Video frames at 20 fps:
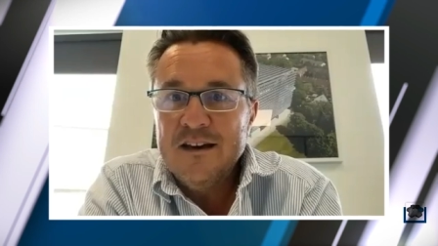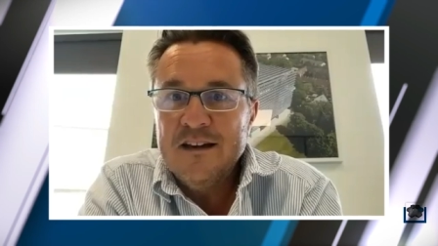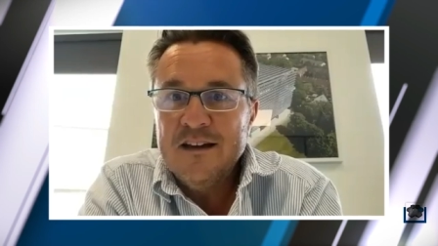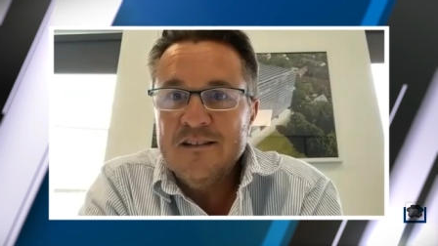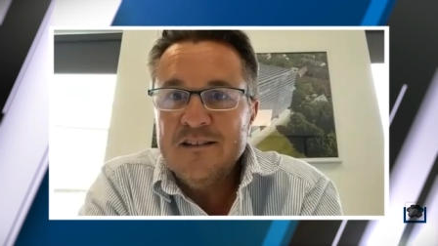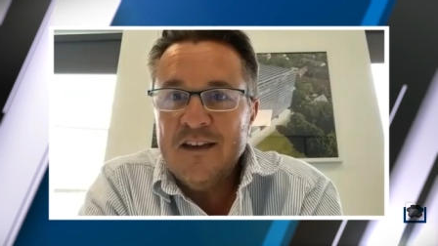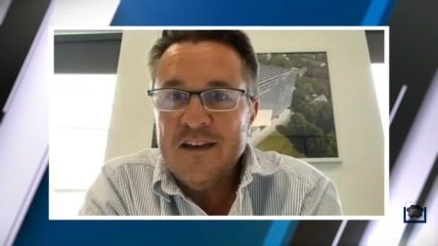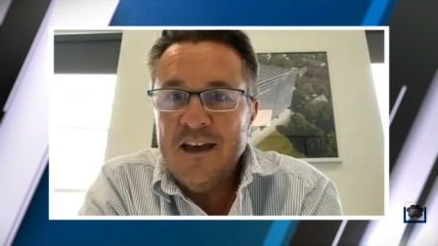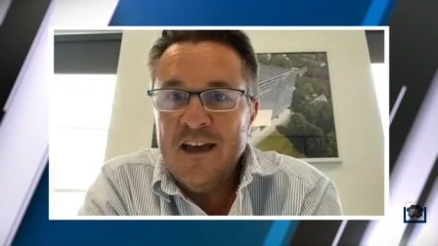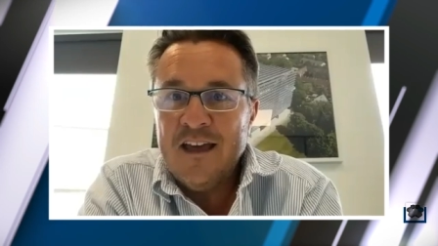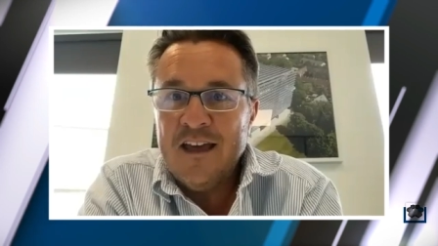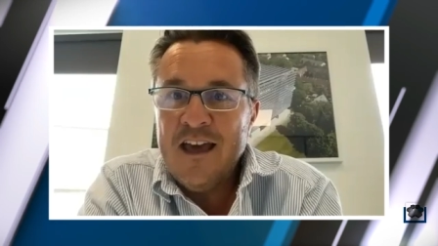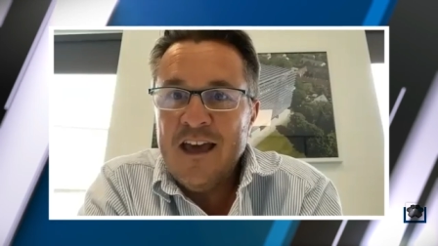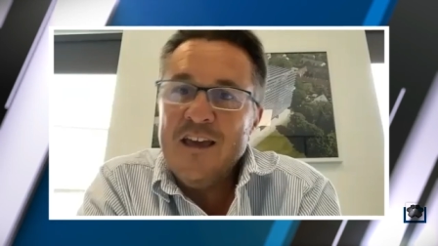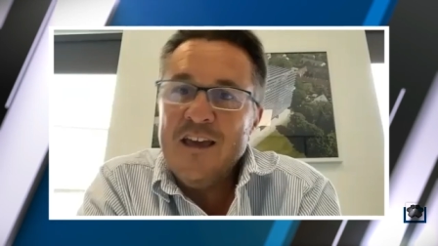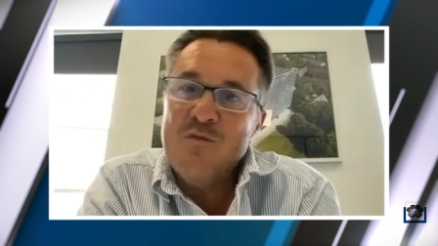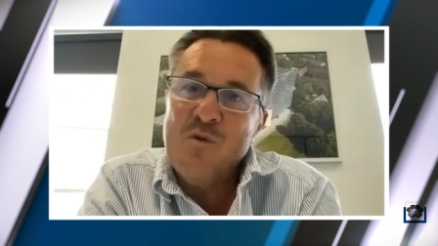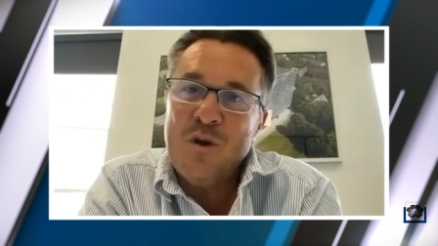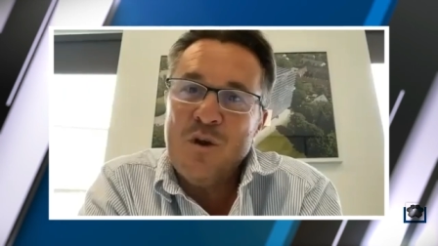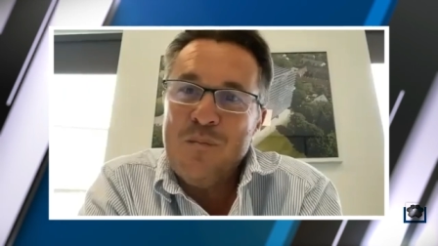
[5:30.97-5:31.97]
and saying,
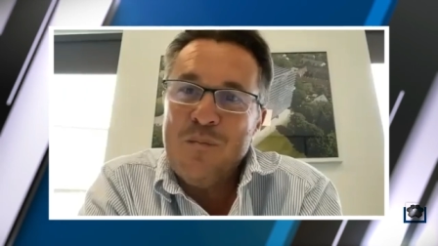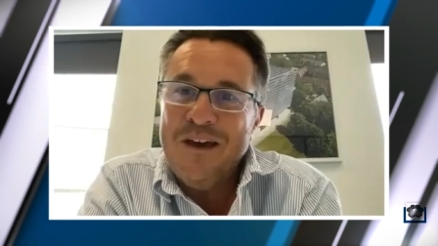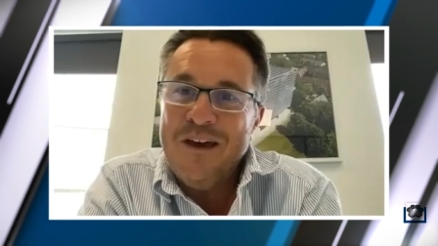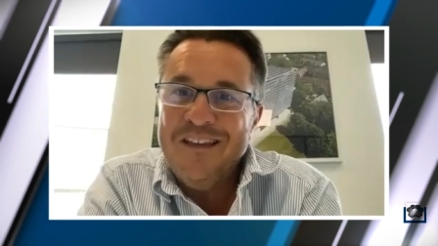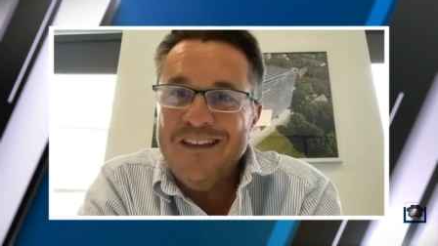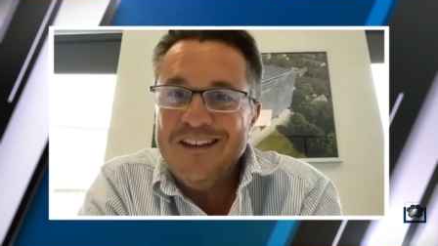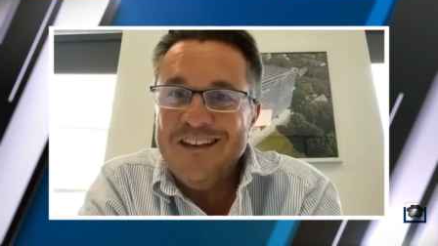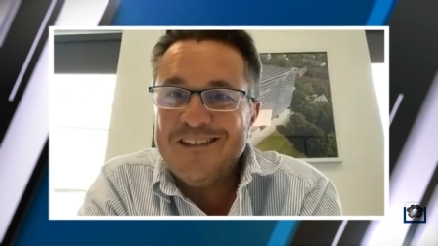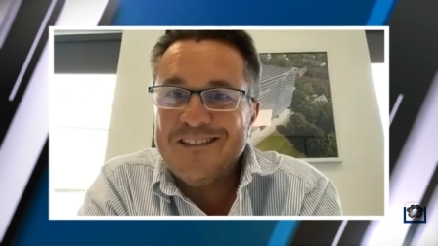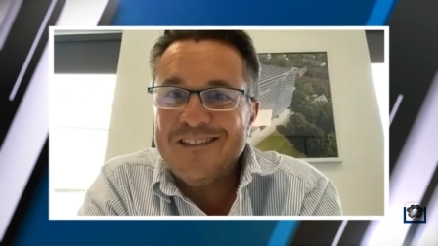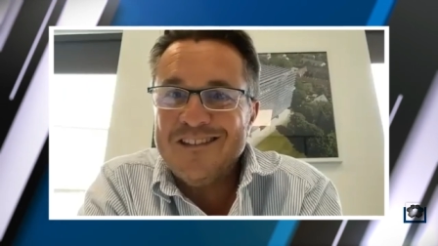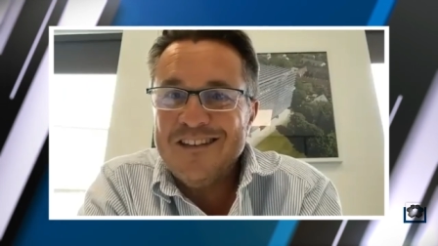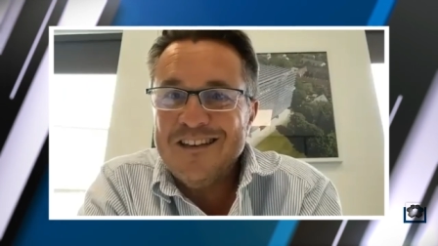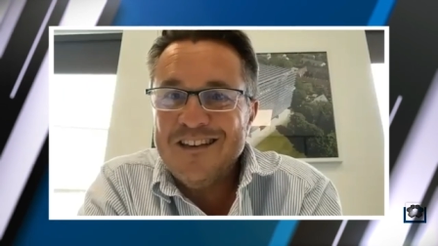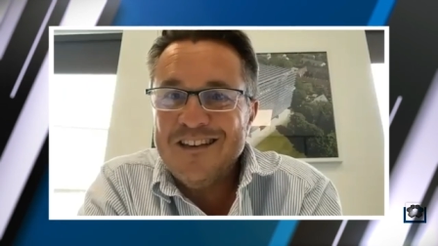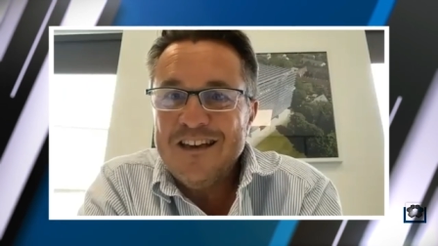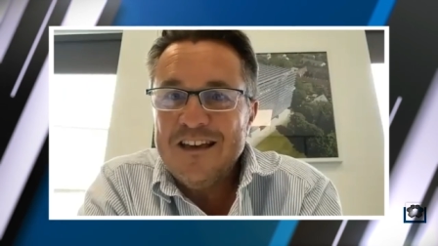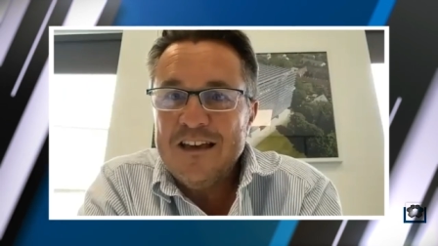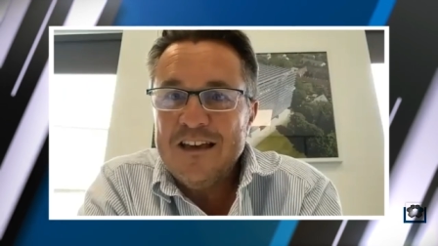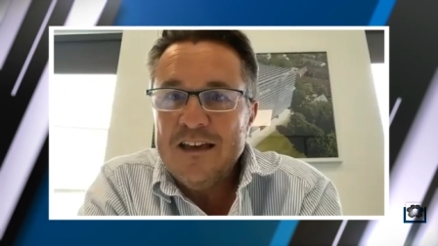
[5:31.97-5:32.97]
"Hey, you want a bit of this?"
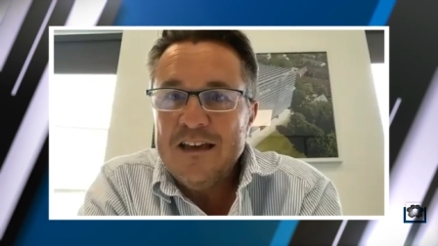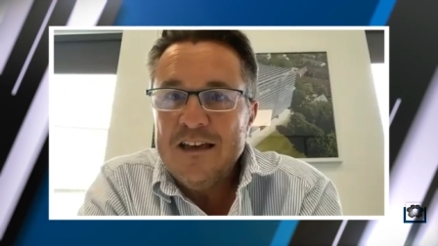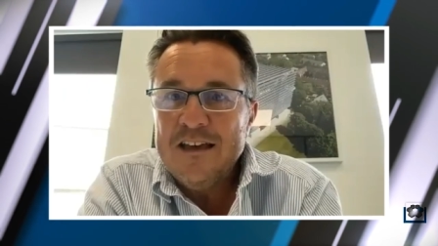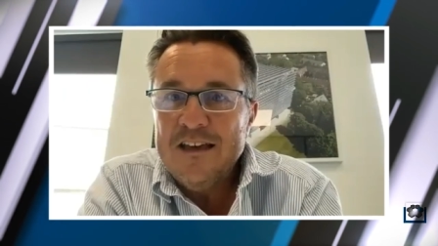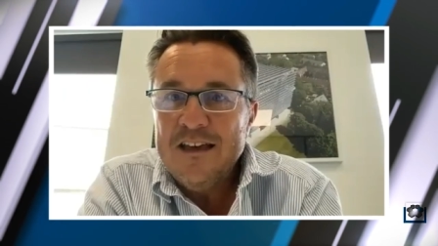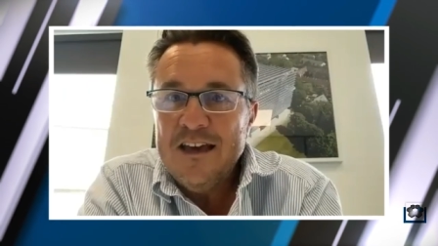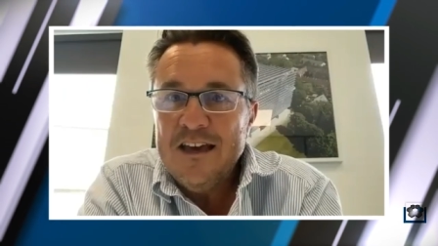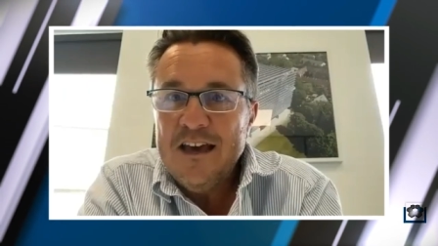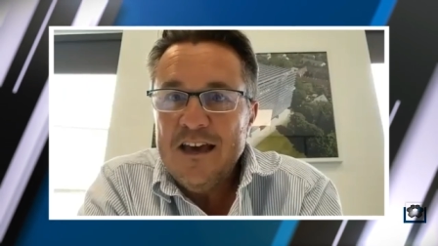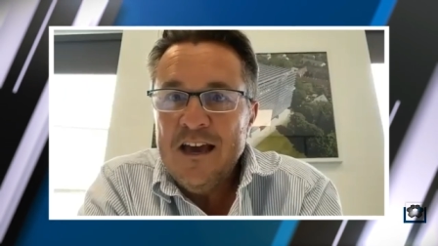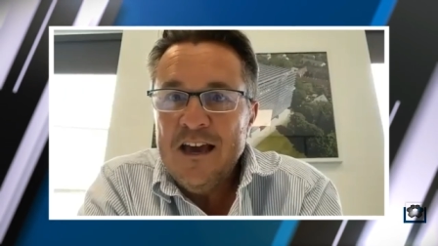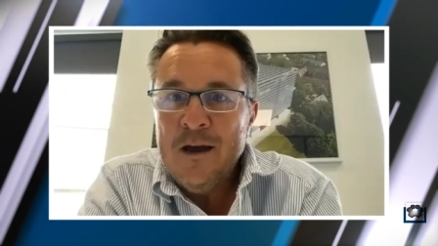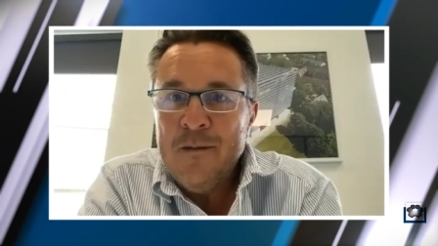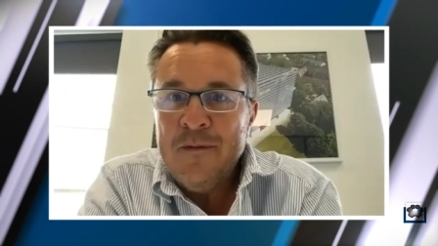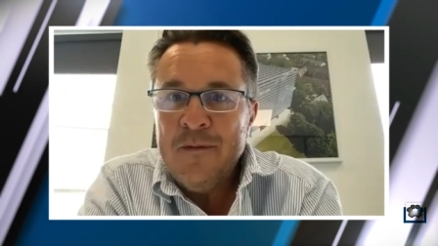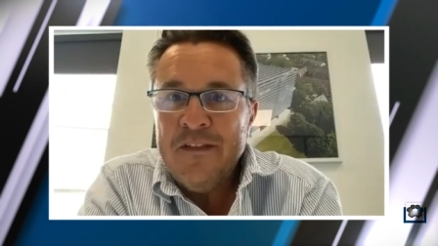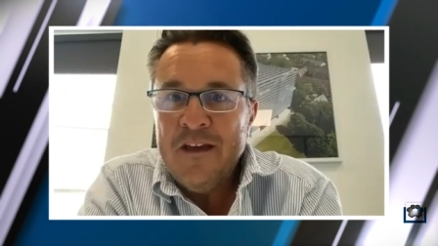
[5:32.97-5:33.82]
Um,